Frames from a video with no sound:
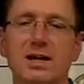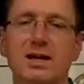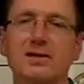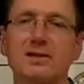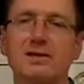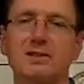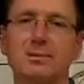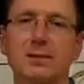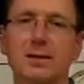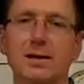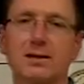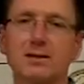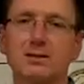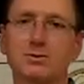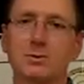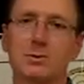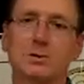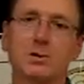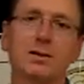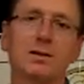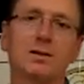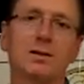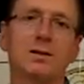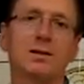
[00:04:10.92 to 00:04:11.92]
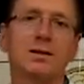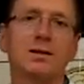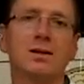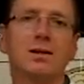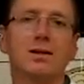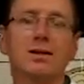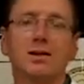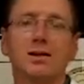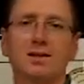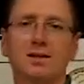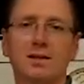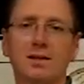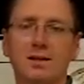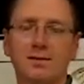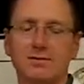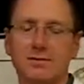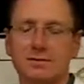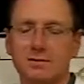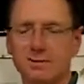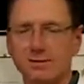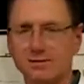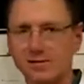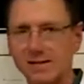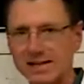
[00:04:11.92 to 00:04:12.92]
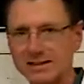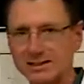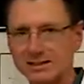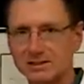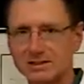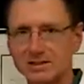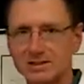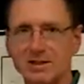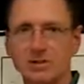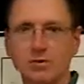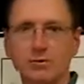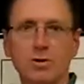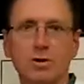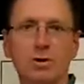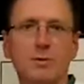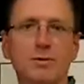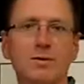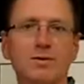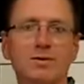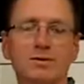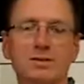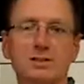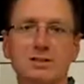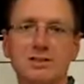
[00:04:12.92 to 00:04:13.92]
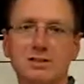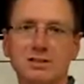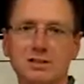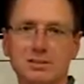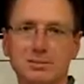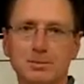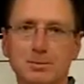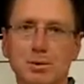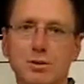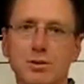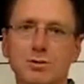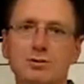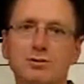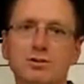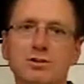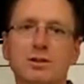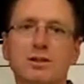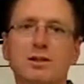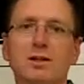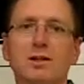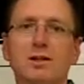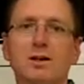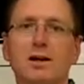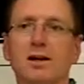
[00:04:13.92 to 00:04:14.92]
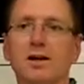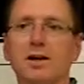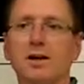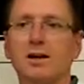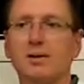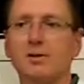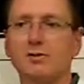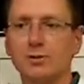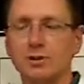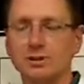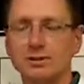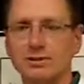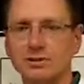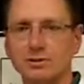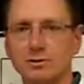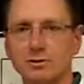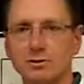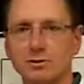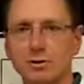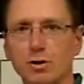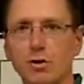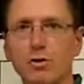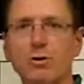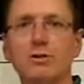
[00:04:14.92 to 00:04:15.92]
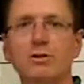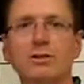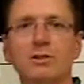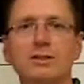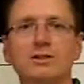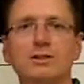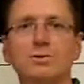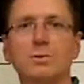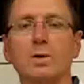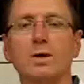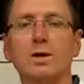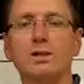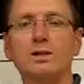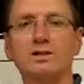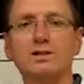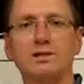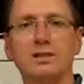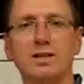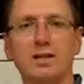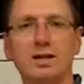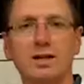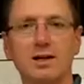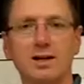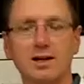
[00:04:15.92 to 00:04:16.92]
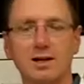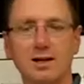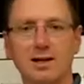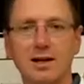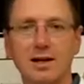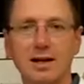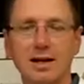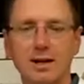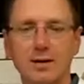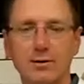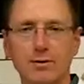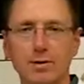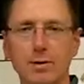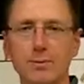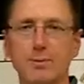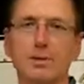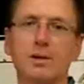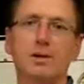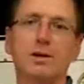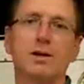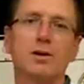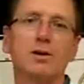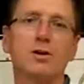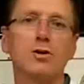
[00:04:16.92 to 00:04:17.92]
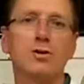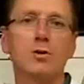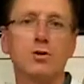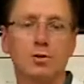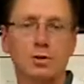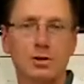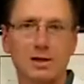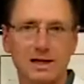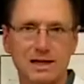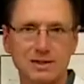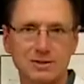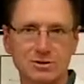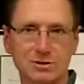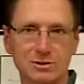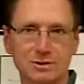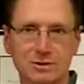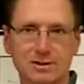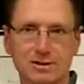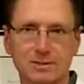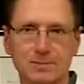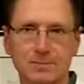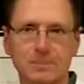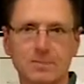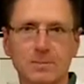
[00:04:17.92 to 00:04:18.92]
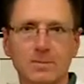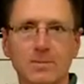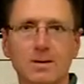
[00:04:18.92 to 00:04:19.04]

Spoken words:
how the spine is working. Again, if it's a facet syndrome, if it's a disc bulge, addressing those locally as well as higher up and neurologically.